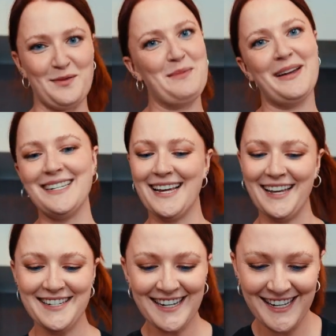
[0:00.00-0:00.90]
the way my
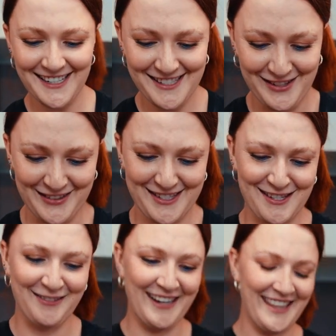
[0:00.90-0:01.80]
dad did it. So it's
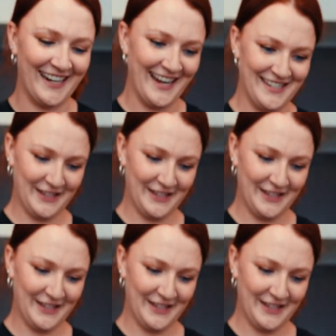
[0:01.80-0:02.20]
the way that I